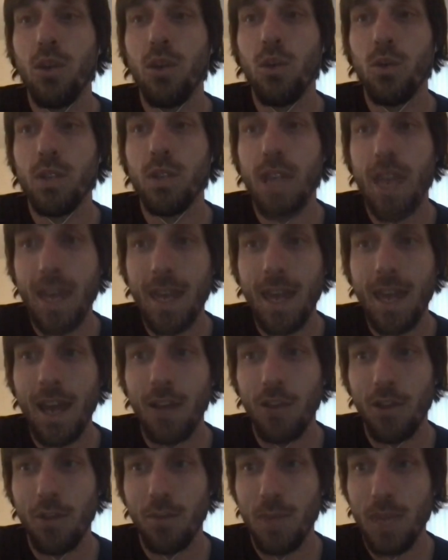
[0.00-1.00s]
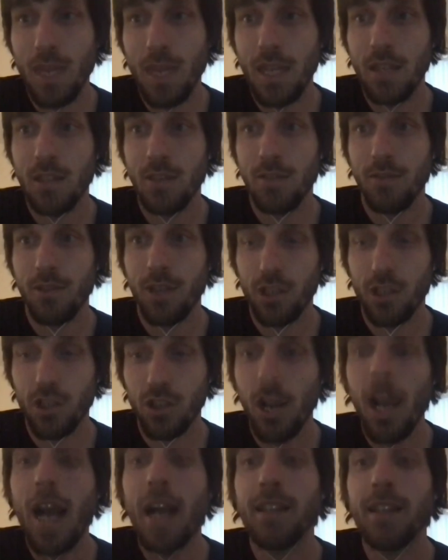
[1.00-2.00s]
take out the means for
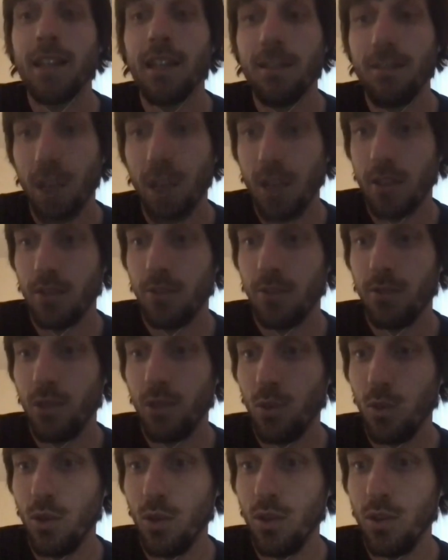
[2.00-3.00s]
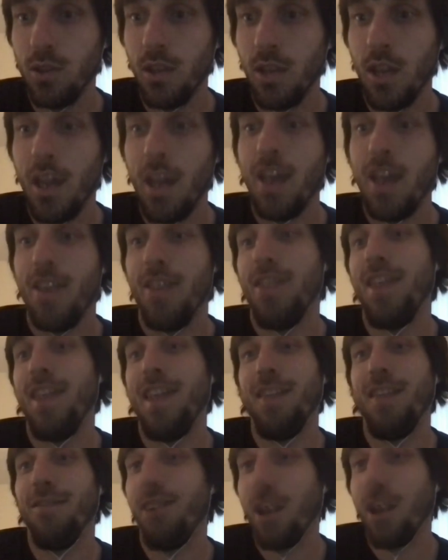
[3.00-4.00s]
extracting fossil fuels,
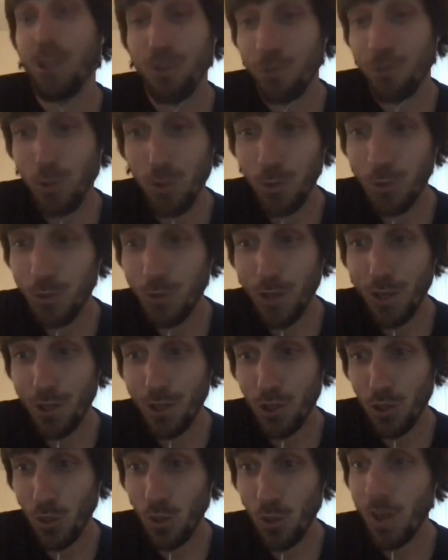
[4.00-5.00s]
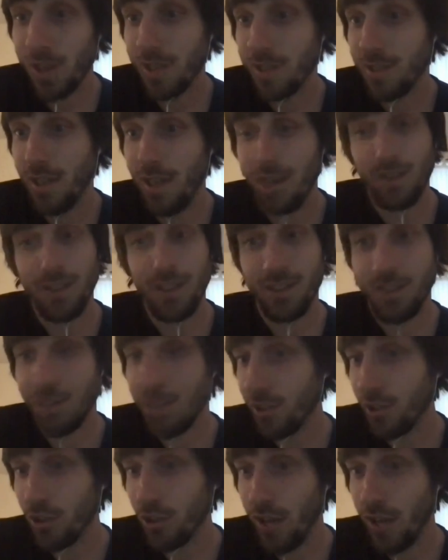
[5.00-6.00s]
then fossil fuels aren't a choice, at least on a
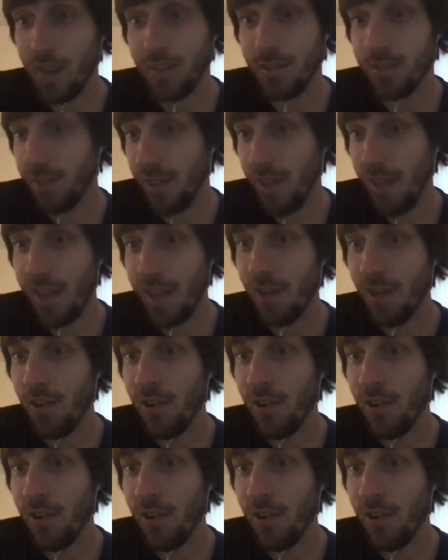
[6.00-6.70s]
grand scale.